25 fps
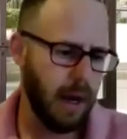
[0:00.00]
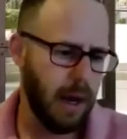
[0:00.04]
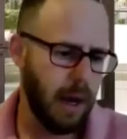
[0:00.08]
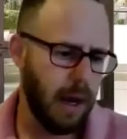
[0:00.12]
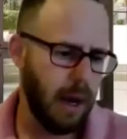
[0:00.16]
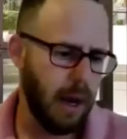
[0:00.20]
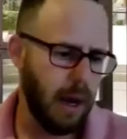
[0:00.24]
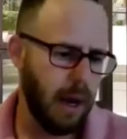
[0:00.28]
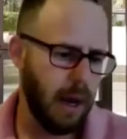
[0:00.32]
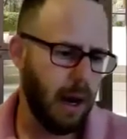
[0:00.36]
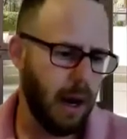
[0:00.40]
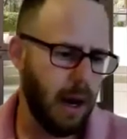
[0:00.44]

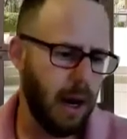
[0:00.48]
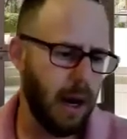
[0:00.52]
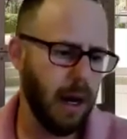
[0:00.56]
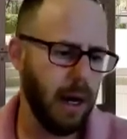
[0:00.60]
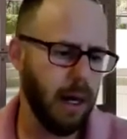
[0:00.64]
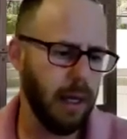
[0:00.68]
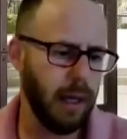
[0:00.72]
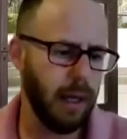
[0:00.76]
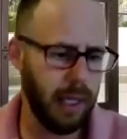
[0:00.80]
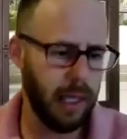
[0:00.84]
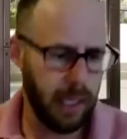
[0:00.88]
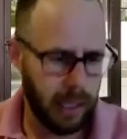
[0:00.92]

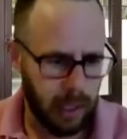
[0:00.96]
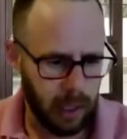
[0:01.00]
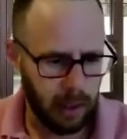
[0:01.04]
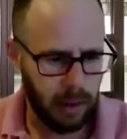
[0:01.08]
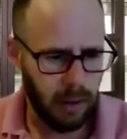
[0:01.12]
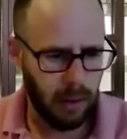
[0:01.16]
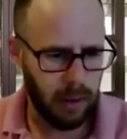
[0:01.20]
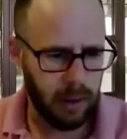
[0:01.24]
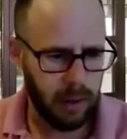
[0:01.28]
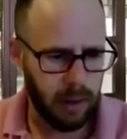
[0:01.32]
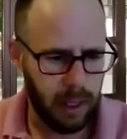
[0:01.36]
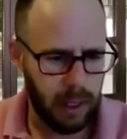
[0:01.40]
are Lisa
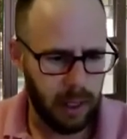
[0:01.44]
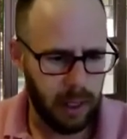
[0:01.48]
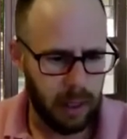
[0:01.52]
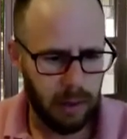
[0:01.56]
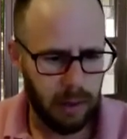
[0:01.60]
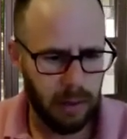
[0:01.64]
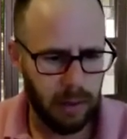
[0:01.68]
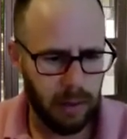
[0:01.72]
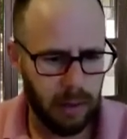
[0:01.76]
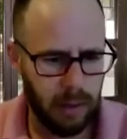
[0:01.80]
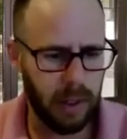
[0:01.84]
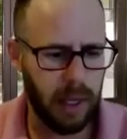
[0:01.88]
Colton,
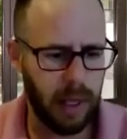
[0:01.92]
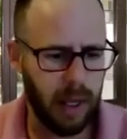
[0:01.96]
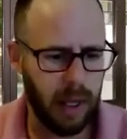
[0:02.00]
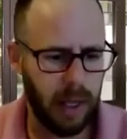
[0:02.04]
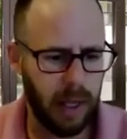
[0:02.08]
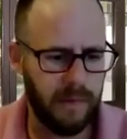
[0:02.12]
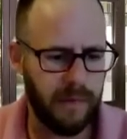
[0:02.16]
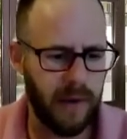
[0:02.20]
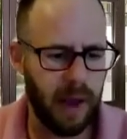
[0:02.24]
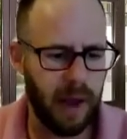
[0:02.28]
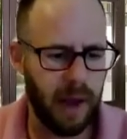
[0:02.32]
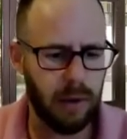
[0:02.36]
who's
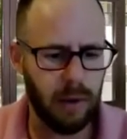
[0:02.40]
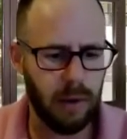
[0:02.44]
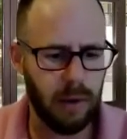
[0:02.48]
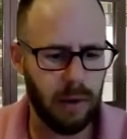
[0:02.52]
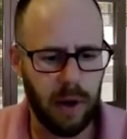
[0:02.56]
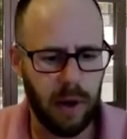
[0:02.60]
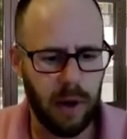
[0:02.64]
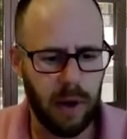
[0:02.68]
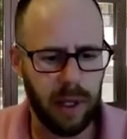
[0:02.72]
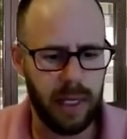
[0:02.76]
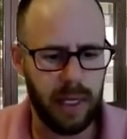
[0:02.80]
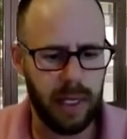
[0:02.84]
the founder and
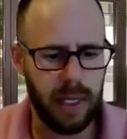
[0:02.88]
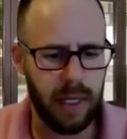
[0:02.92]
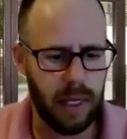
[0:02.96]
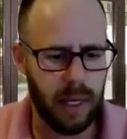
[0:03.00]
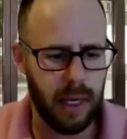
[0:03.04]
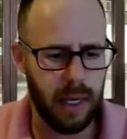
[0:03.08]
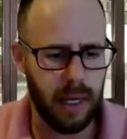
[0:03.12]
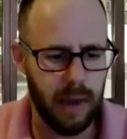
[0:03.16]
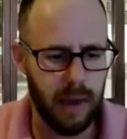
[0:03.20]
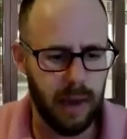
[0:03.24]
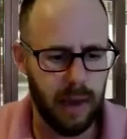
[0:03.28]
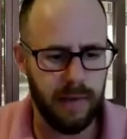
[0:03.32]
president
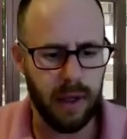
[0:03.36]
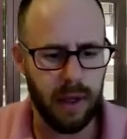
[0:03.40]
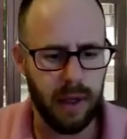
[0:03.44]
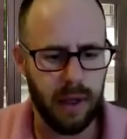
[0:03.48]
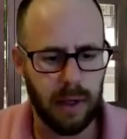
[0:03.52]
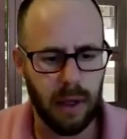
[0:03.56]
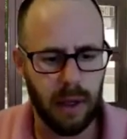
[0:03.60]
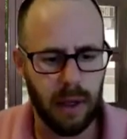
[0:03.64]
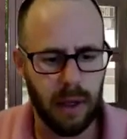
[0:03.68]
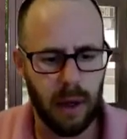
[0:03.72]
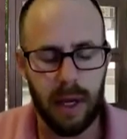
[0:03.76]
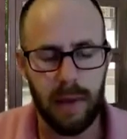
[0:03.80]
of
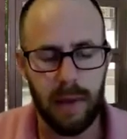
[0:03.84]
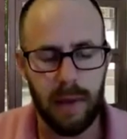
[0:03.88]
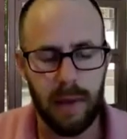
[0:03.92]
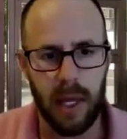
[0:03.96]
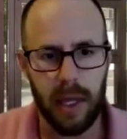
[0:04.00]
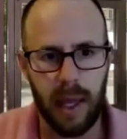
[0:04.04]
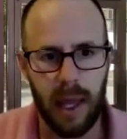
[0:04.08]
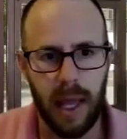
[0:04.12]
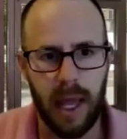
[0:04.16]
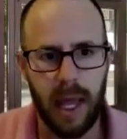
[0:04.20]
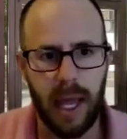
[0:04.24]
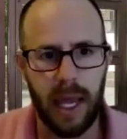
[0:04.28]
Darim
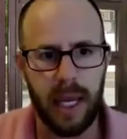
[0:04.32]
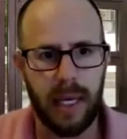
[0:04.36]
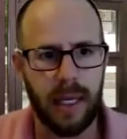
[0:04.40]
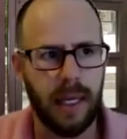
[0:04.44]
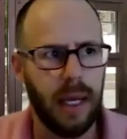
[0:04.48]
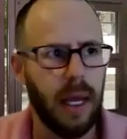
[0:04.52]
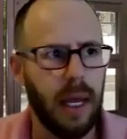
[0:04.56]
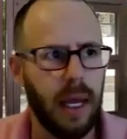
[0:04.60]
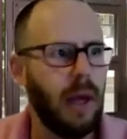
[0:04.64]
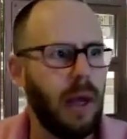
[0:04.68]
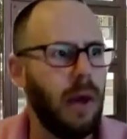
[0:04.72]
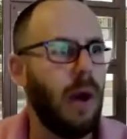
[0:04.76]

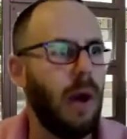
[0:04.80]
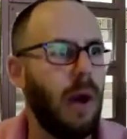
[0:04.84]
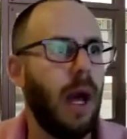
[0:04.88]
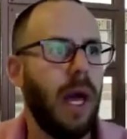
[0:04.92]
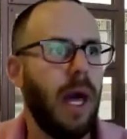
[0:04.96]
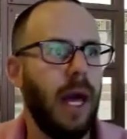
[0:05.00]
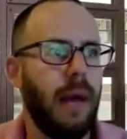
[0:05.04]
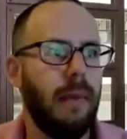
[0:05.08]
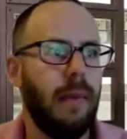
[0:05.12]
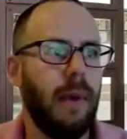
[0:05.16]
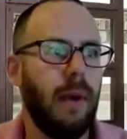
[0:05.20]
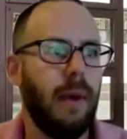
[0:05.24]
Online,
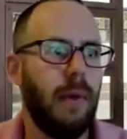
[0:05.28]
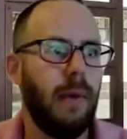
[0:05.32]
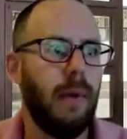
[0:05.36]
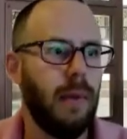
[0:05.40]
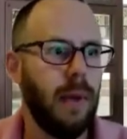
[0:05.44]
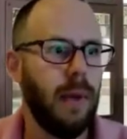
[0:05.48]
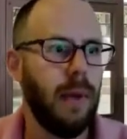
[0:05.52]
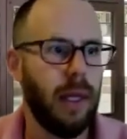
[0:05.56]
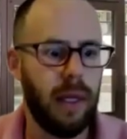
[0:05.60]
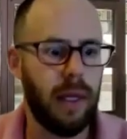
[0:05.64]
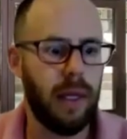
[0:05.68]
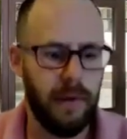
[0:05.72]

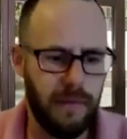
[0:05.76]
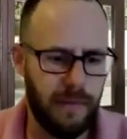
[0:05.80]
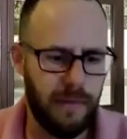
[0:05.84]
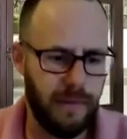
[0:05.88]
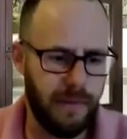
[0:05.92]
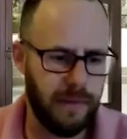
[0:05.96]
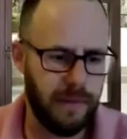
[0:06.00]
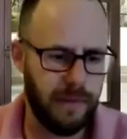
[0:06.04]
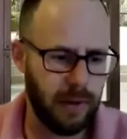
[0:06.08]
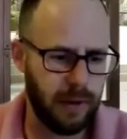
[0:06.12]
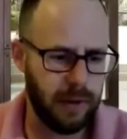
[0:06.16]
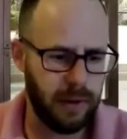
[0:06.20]
really
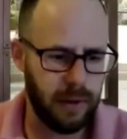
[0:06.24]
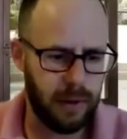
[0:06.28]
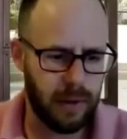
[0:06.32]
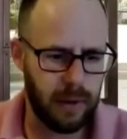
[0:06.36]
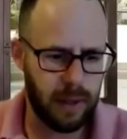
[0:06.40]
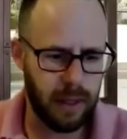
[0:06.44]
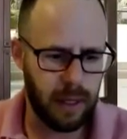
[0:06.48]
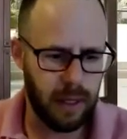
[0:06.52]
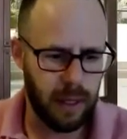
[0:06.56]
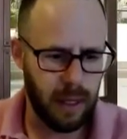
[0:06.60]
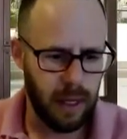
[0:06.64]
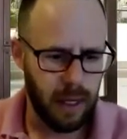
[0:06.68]

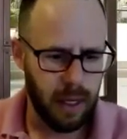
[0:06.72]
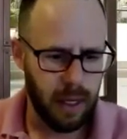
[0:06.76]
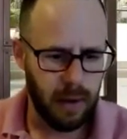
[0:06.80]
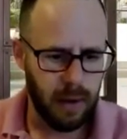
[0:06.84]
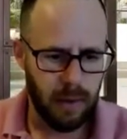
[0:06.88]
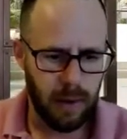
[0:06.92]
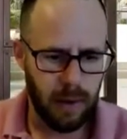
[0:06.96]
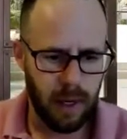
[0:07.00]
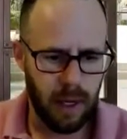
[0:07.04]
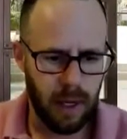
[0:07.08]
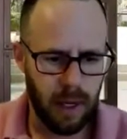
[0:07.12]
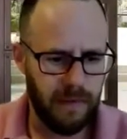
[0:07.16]

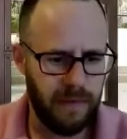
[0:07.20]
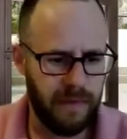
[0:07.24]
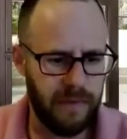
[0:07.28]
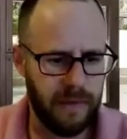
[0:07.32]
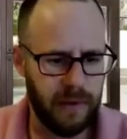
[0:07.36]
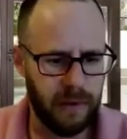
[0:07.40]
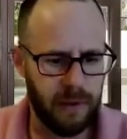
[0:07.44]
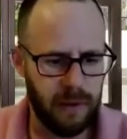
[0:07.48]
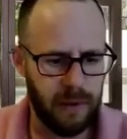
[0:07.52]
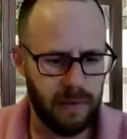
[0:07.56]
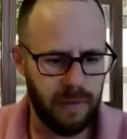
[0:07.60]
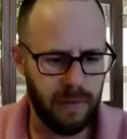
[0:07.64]
one of the
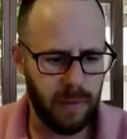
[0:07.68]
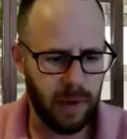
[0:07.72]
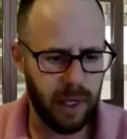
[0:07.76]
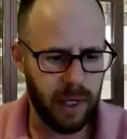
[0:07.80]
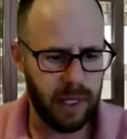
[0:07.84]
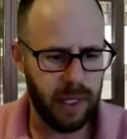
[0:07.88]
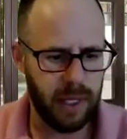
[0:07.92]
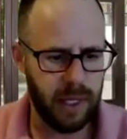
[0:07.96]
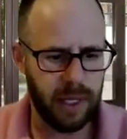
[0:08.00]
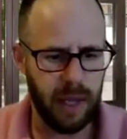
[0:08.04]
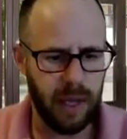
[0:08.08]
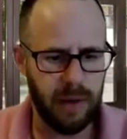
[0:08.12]
first
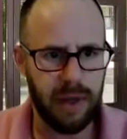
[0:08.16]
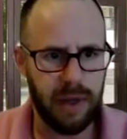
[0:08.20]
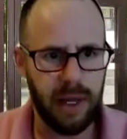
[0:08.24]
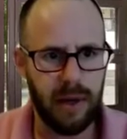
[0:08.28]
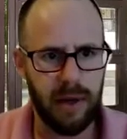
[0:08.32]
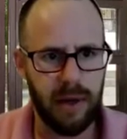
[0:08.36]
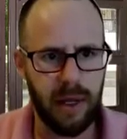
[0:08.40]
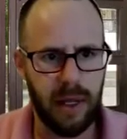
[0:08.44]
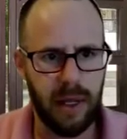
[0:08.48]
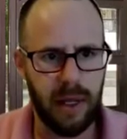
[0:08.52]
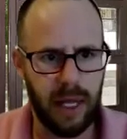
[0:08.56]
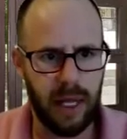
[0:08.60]
voices out there
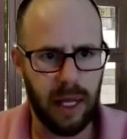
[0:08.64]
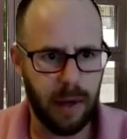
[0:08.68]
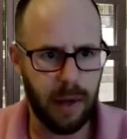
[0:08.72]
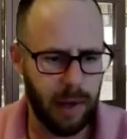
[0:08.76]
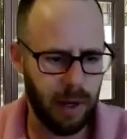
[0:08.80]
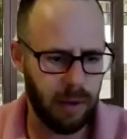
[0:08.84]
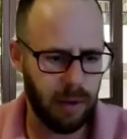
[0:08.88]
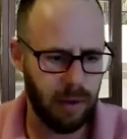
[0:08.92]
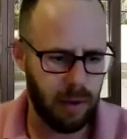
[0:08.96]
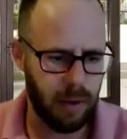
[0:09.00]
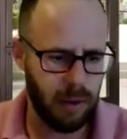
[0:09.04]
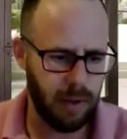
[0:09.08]
to think
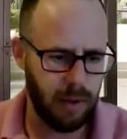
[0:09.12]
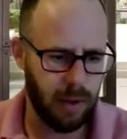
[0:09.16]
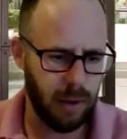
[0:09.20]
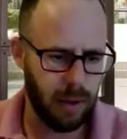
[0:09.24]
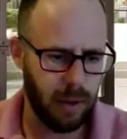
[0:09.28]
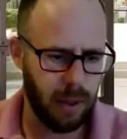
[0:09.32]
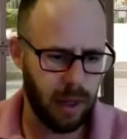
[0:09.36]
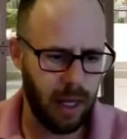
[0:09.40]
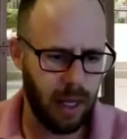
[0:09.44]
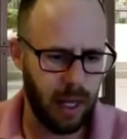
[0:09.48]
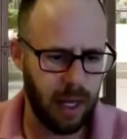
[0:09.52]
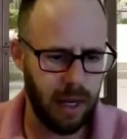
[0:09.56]
about Jewish
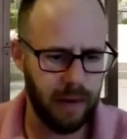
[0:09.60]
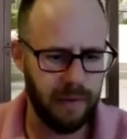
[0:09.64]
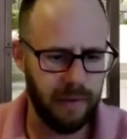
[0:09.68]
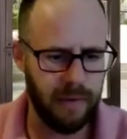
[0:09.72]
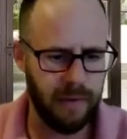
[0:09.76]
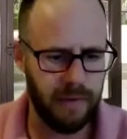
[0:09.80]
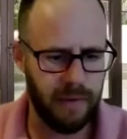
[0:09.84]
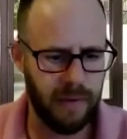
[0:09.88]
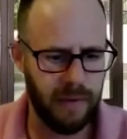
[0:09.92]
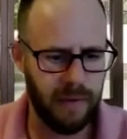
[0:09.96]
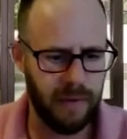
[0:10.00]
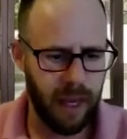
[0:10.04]

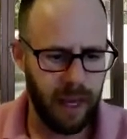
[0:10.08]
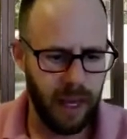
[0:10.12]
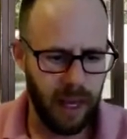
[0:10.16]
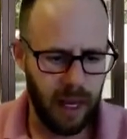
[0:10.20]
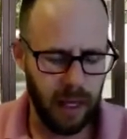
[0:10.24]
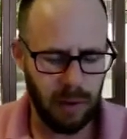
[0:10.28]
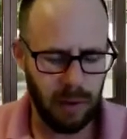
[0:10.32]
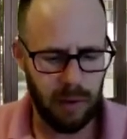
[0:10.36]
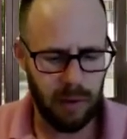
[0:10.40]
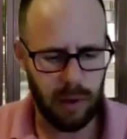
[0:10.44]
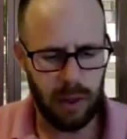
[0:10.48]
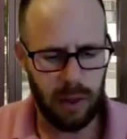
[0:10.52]
life and
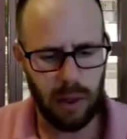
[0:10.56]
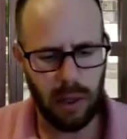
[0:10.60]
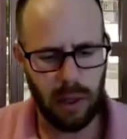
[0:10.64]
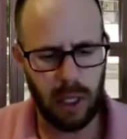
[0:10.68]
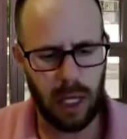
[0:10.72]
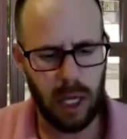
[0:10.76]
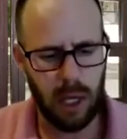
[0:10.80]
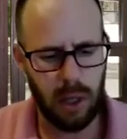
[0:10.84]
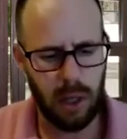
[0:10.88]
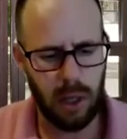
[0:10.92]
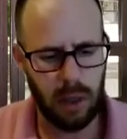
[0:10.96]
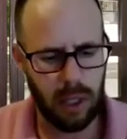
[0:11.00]
Jewish
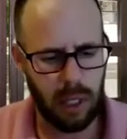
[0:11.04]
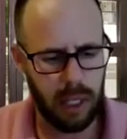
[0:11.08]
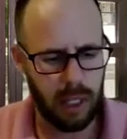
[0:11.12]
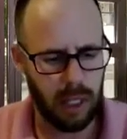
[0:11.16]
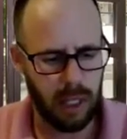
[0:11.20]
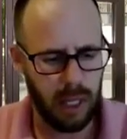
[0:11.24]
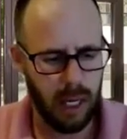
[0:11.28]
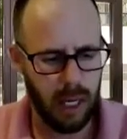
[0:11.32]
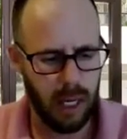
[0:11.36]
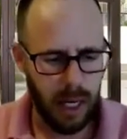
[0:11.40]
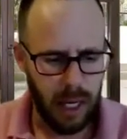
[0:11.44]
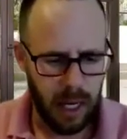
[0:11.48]

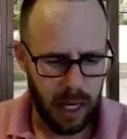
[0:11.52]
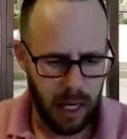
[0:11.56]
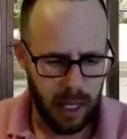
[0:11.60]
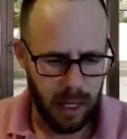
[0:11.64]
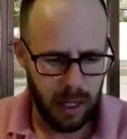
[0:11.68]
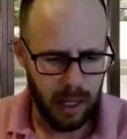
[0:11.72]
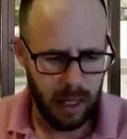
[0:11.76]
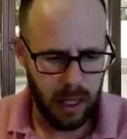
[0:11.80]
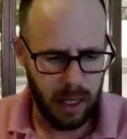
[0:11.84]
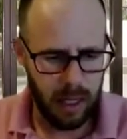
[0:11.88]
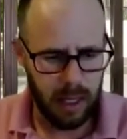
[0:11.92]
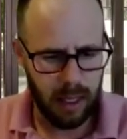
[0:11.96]
education in
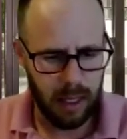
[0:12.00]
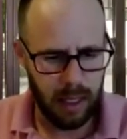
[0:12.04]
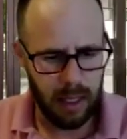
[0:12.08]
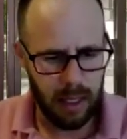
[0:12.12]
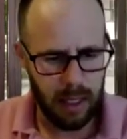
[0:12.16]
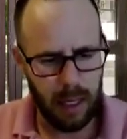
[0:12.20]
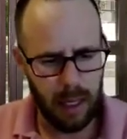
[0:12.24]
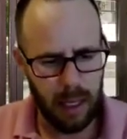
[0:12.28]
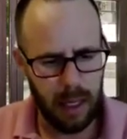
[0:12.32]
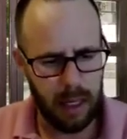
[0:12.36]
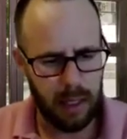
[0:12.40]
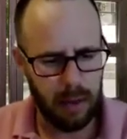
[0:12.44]
the
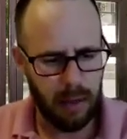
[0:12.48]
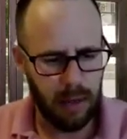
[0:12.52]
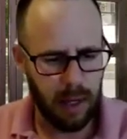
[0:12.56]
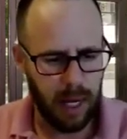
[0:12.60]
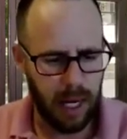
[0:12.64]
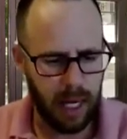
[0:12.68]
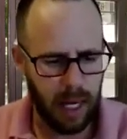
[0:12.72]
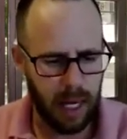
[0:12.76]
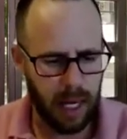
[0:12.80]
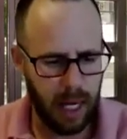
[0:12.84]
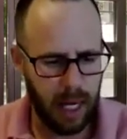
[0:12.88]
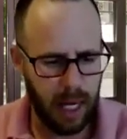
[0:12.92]

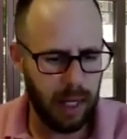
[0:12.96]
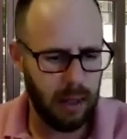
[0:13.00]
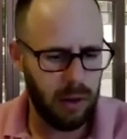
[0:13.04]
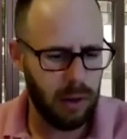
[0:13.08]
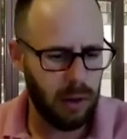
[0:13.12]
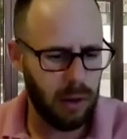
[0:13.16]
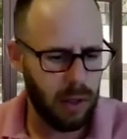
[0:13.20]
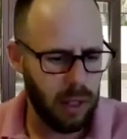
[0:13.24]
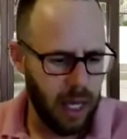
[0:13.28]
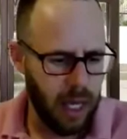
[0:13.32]
internet age.